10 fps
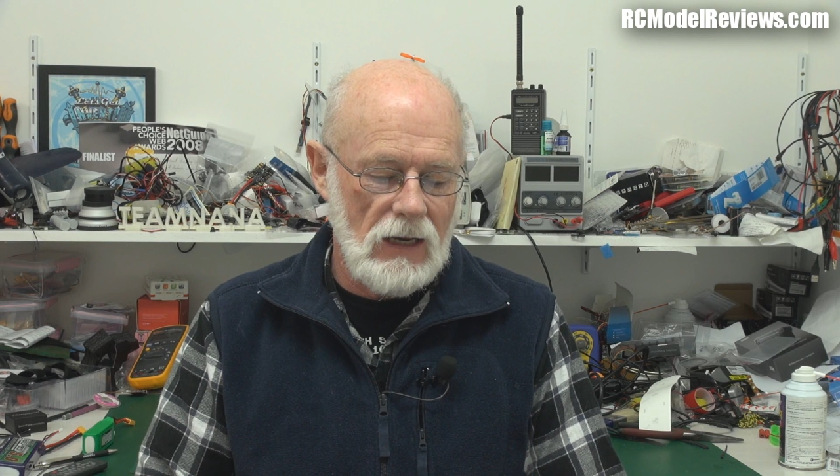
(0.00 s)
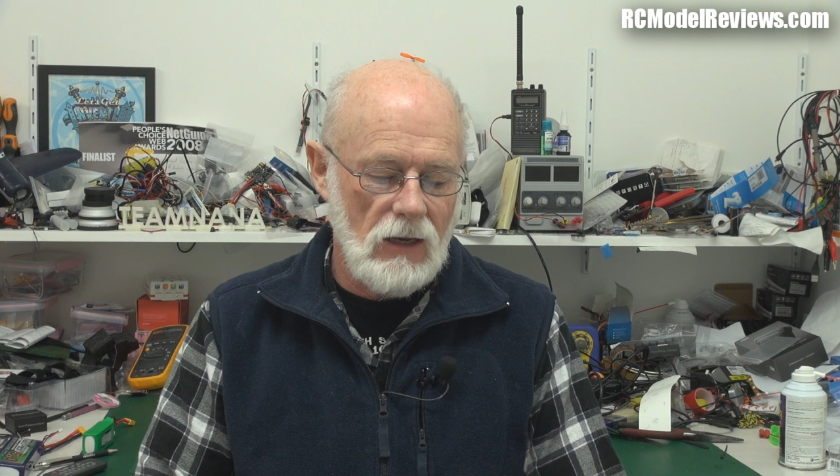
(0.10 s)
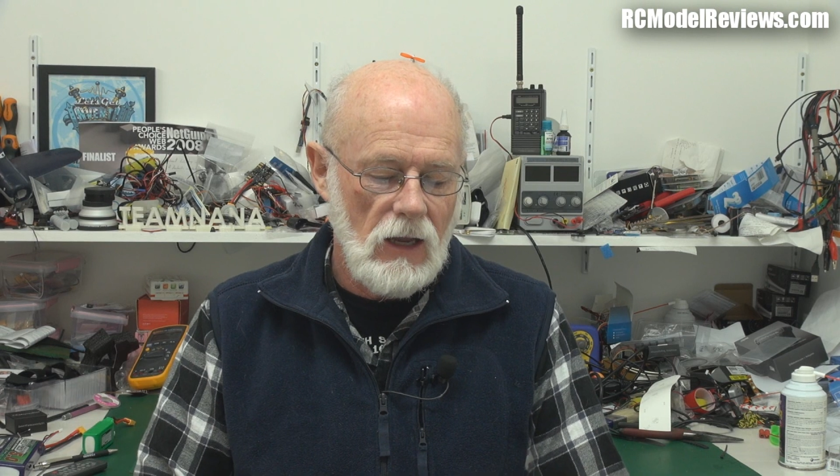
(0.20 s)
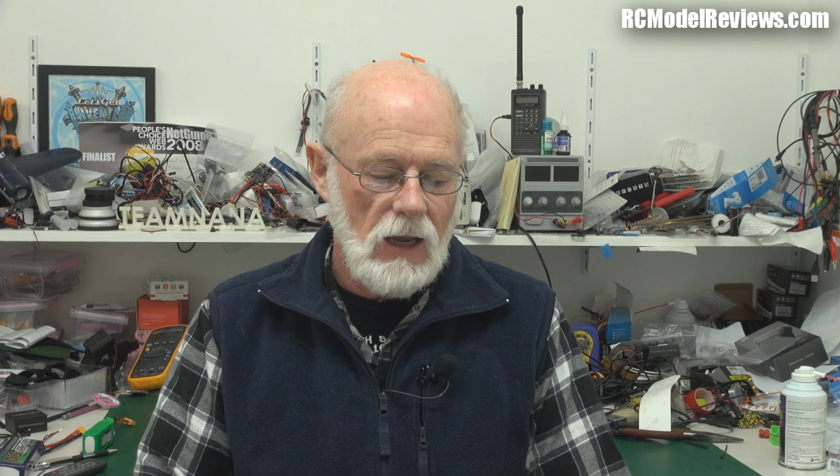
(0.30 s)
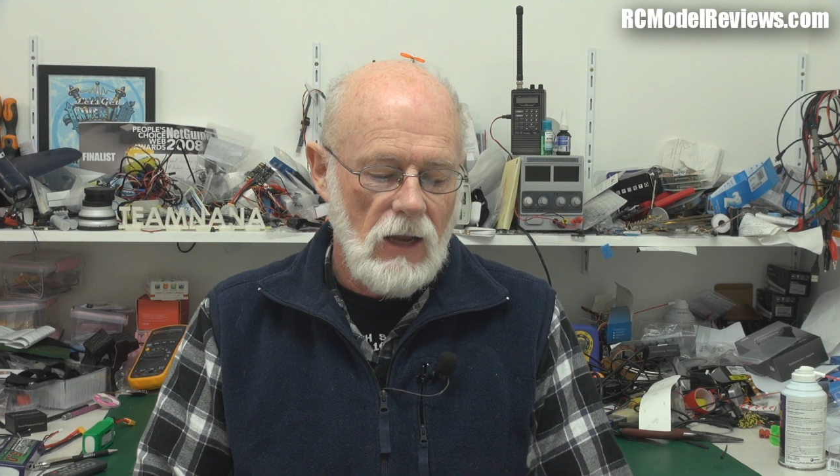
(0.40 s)

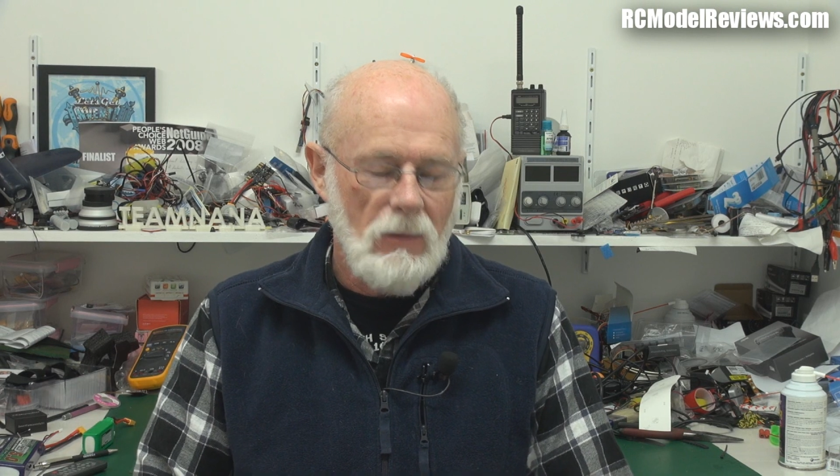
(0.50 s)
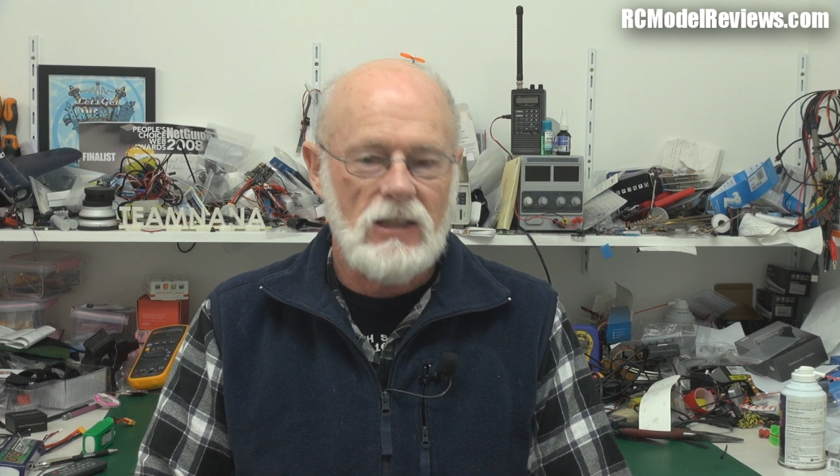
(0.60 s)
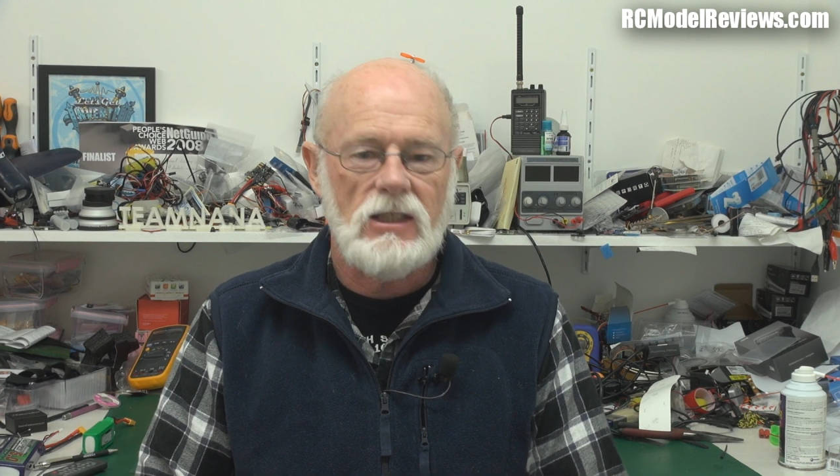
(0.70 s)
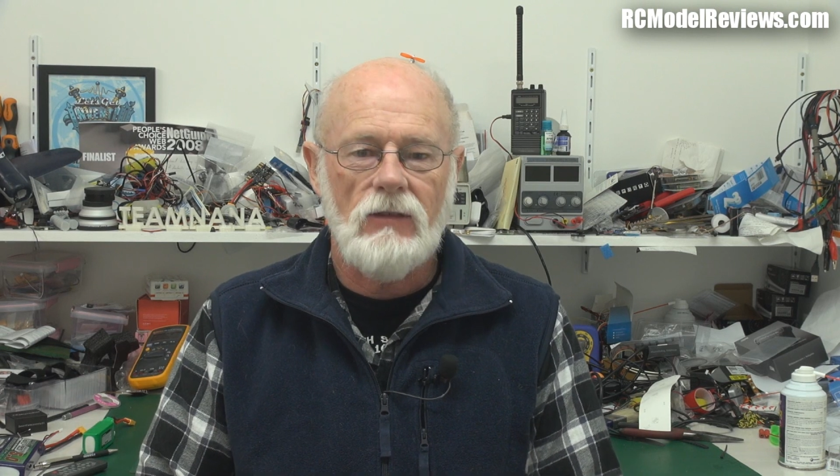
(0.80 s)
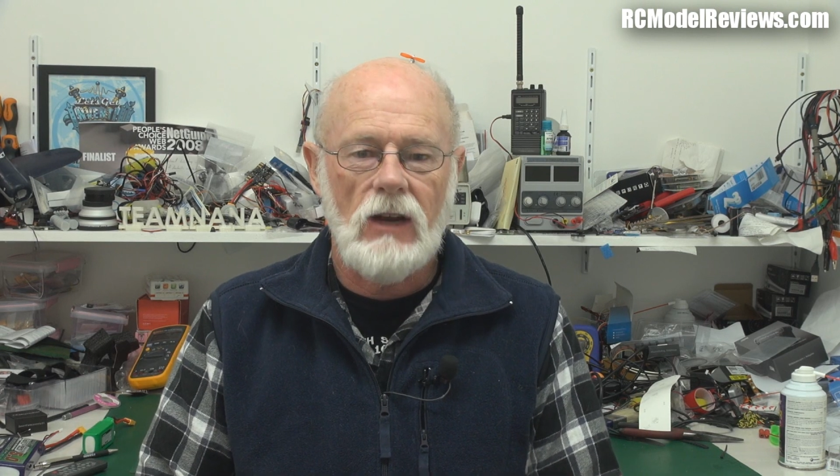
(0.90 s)
getting
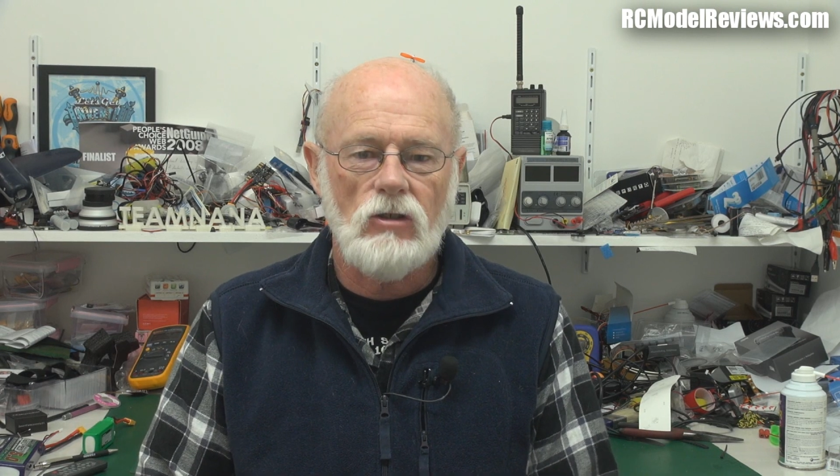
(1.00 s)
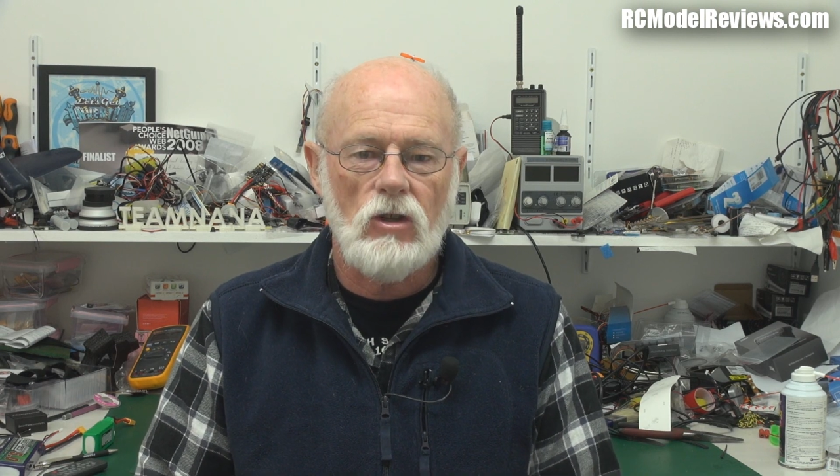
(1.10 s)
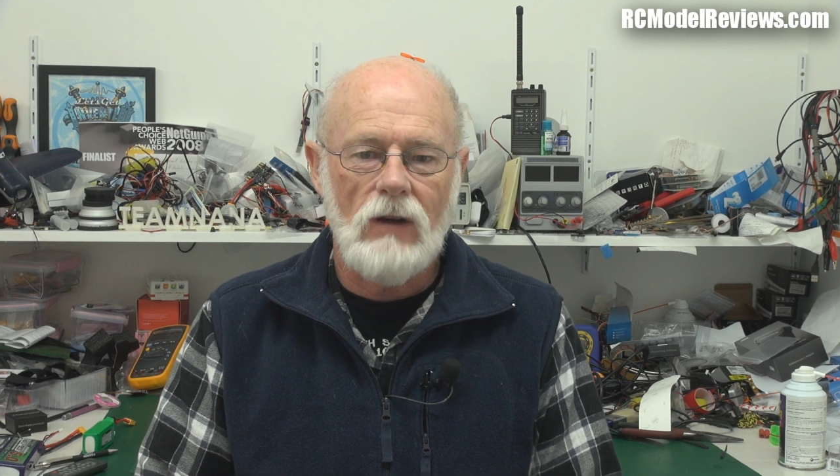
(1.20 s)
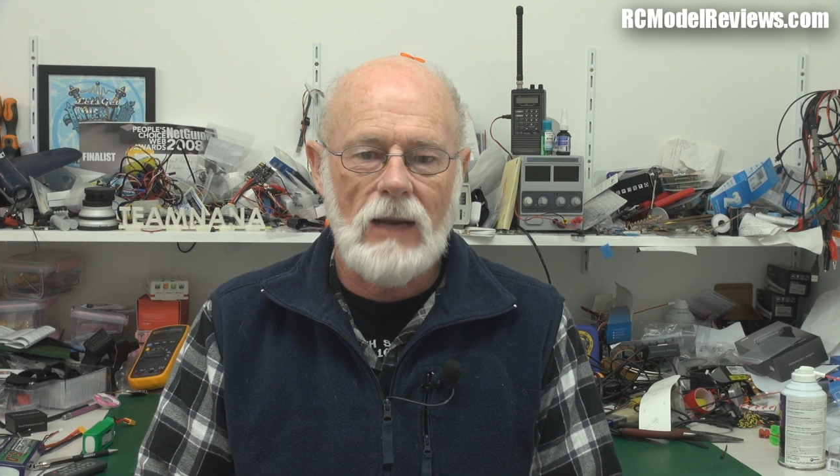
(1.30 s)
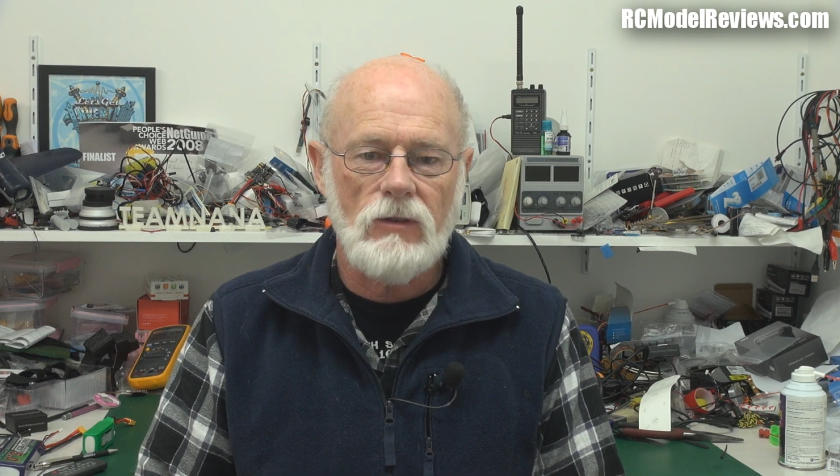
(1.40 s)
about
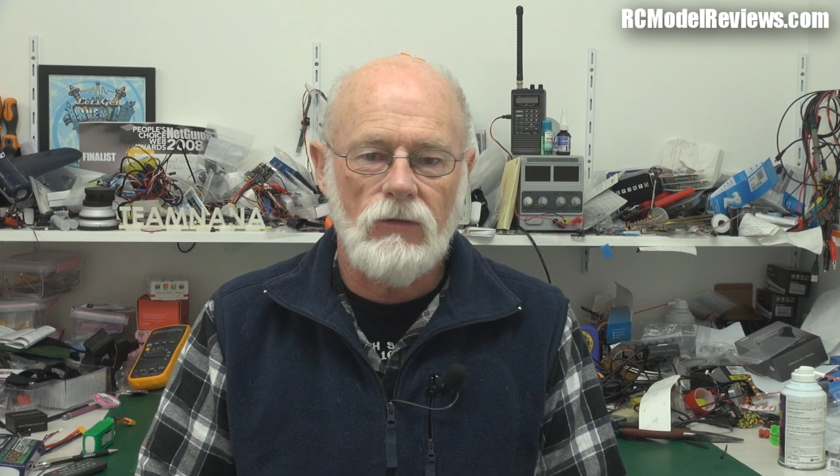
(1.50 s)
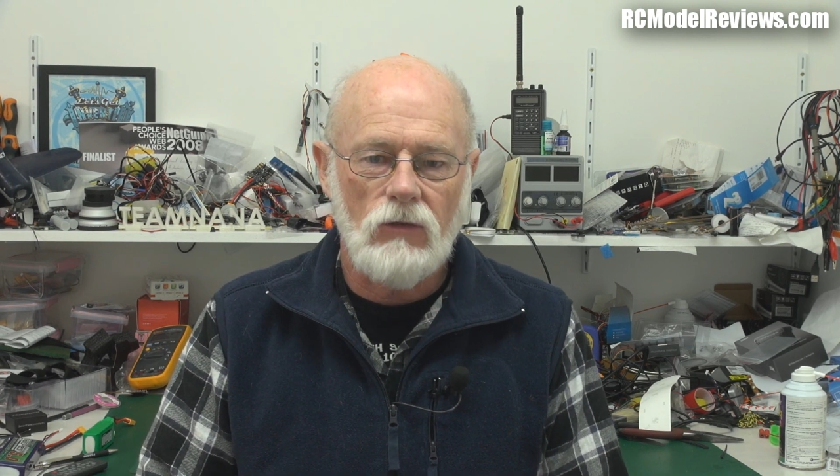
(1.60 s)
700 grams of